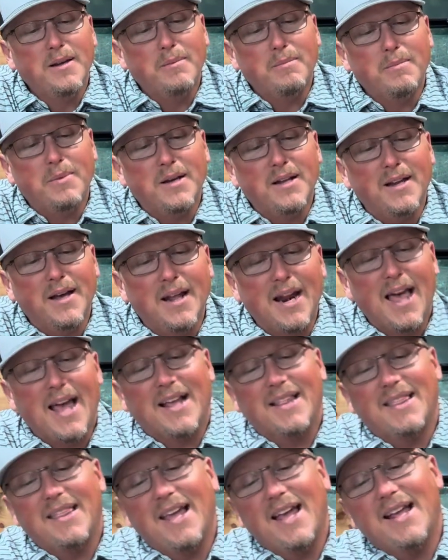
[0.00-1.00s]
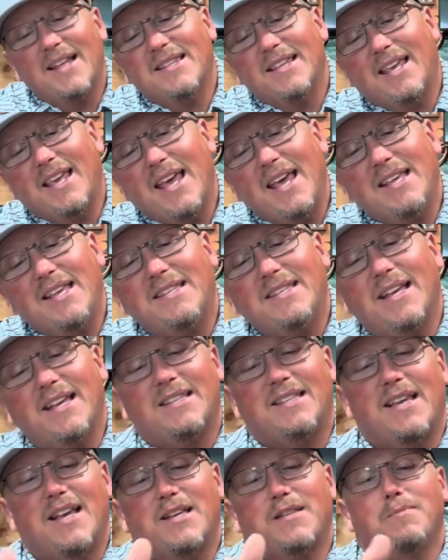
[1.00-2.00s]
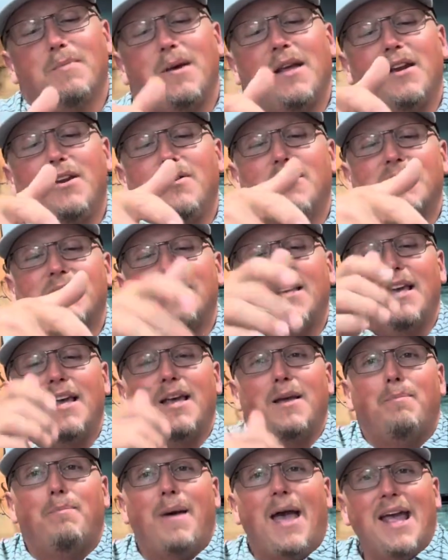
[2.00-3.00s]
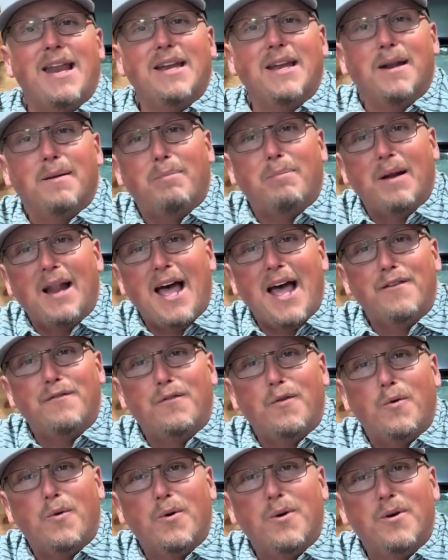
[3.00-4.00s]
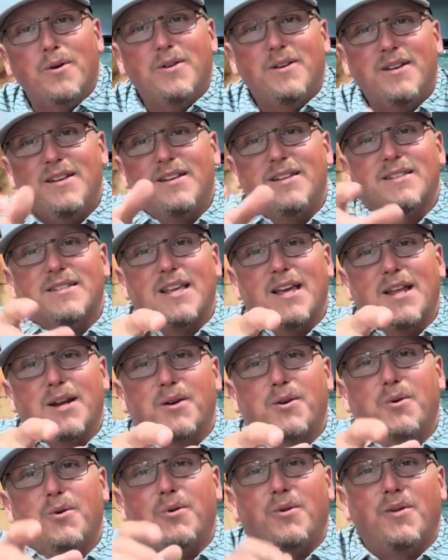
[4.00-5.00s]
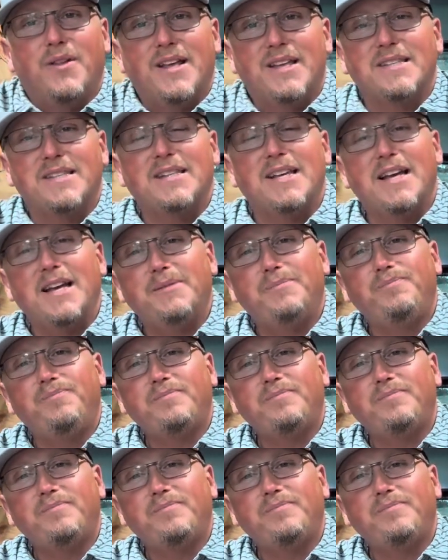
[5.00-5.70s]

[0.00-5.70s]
But I like that Case XX made in USA, patent applied for. Kind of cool on that side.